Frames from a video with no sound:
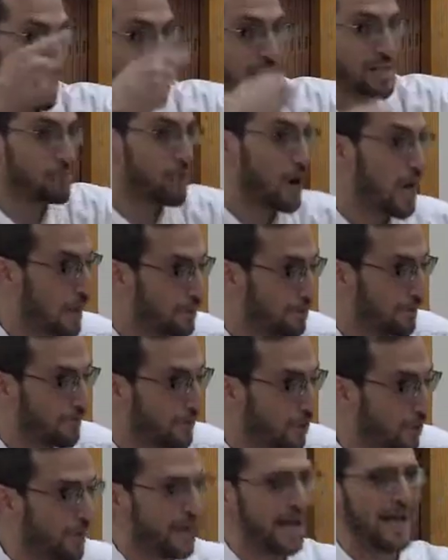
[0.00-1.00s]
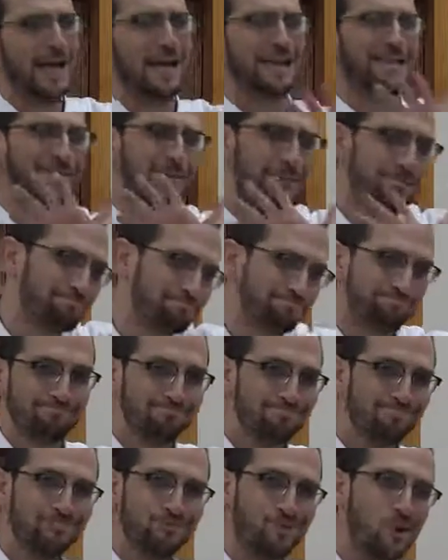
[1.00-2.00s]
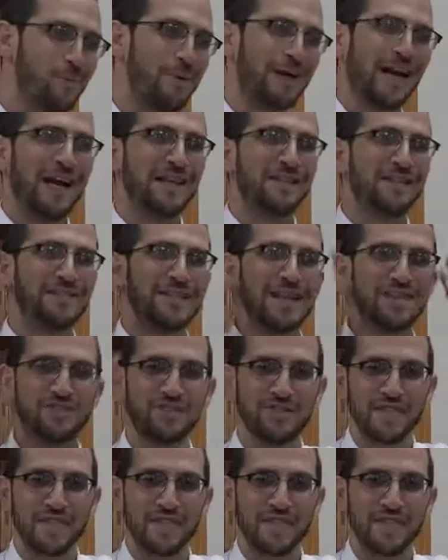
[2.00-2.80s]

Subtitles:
make the bracha beforehand, don't make any distinction,